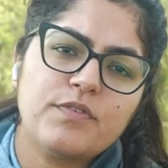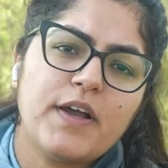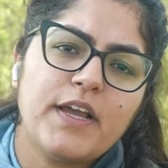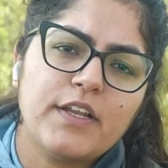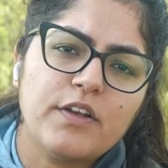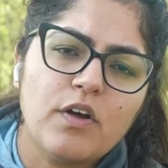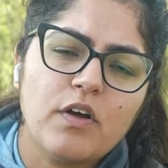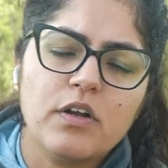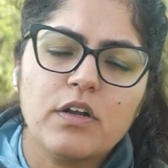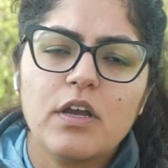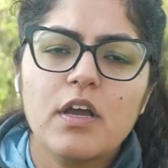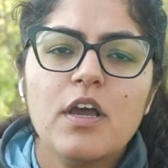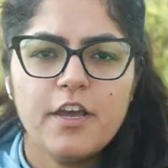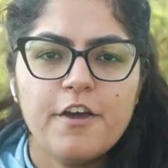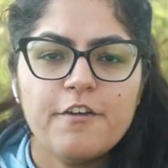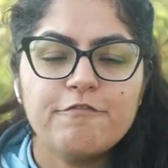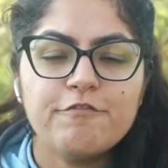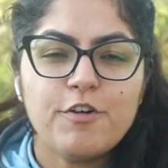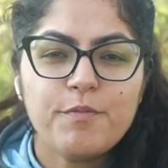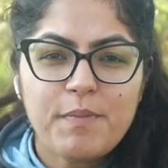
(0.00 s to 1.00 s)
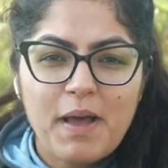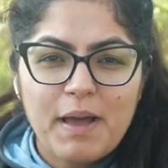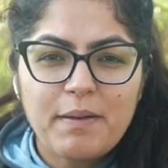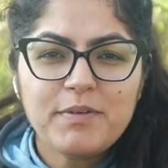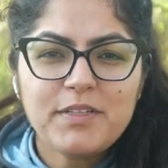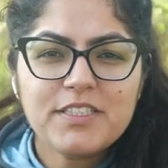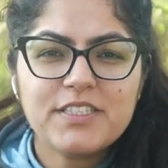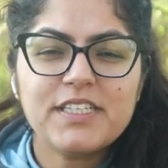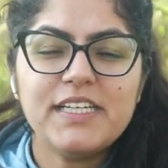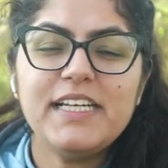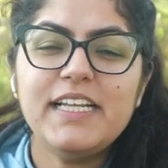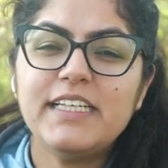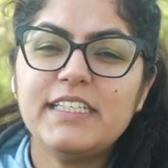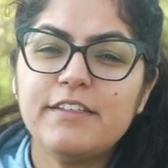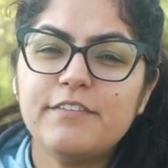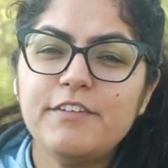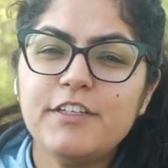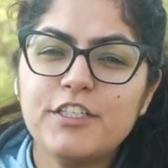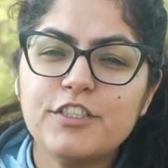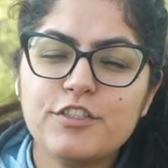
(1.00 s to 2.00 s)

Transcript: why not? For mammals, relatively